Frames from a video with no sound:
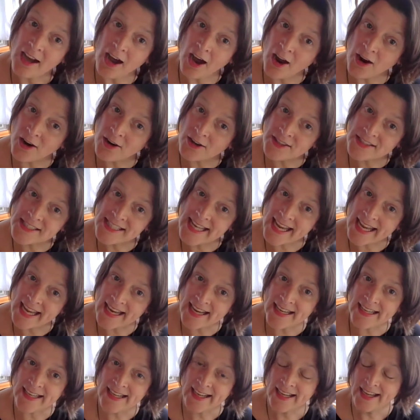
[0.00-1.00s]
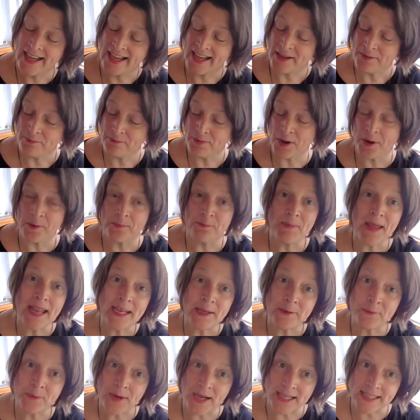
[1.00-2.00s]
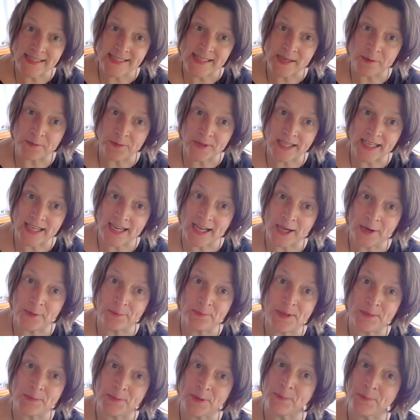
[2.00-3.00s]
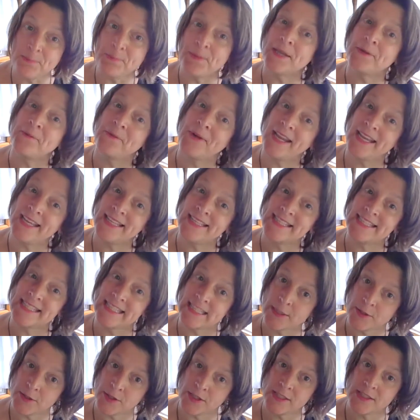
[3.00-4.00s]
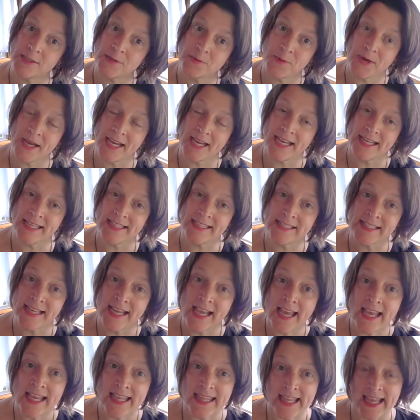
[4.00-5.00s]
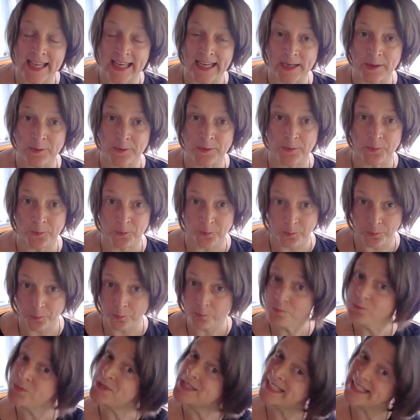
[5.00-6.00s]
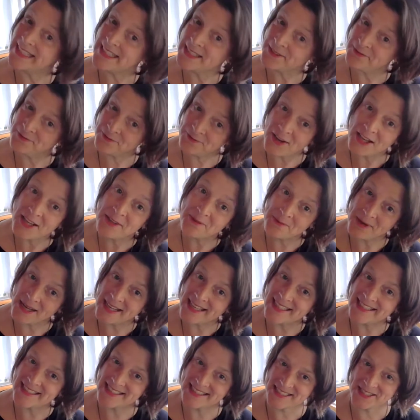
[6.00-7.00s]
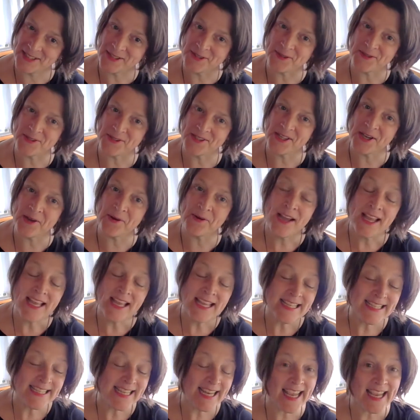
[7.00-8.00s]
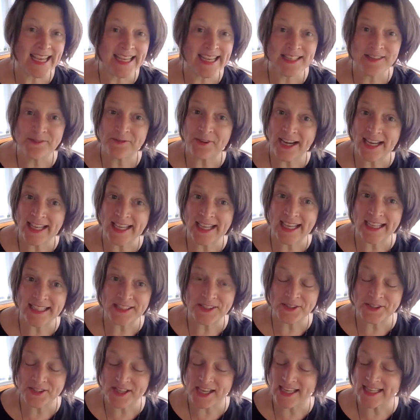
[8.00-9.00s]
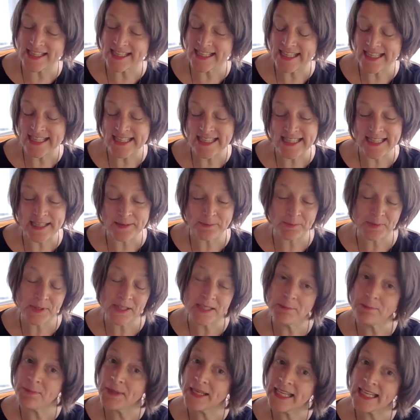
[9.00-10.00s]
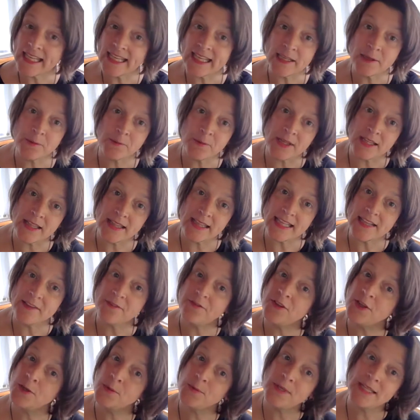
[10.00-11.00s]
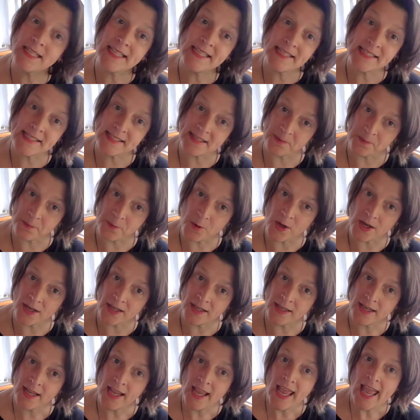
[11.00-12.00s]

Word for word: a hard day. There are many ways that we can help people big ways, serious ways that in, silly, fun ways too. So today's writing exercise is simply beginning with if you need someone.